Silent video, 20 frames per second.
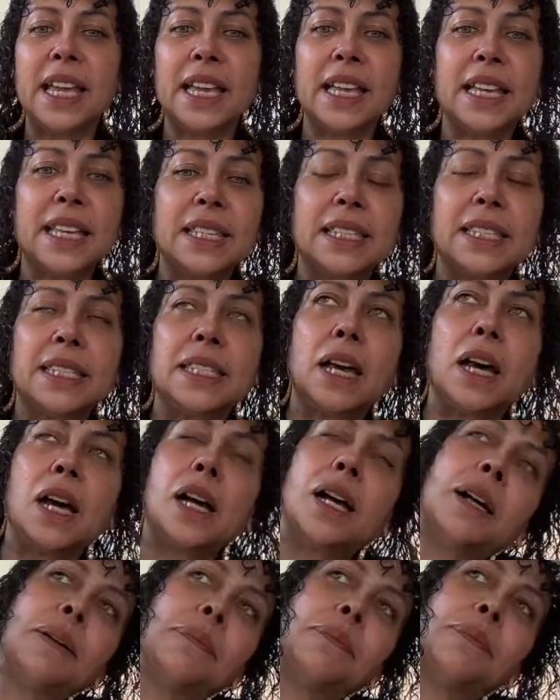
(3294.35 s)
is
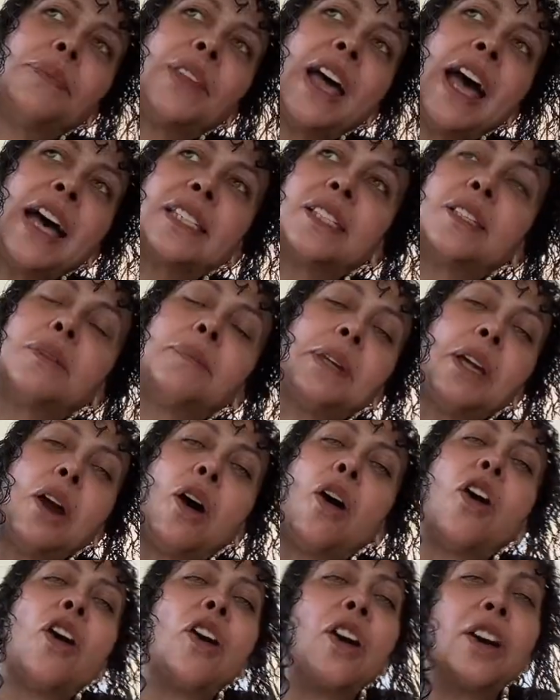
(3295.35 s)
has to
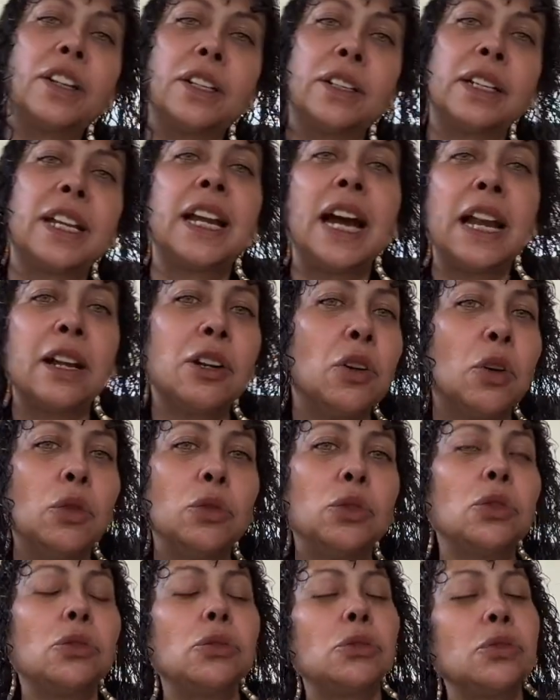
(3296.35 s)
be hard. You gotta
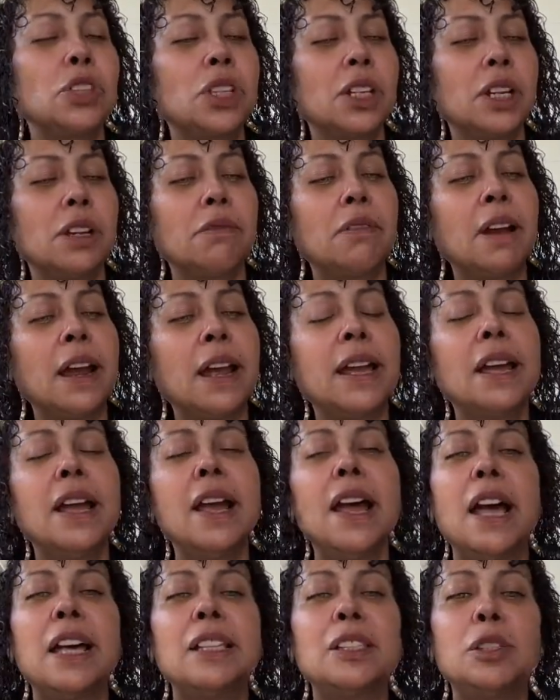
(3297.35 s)
go through shit, right?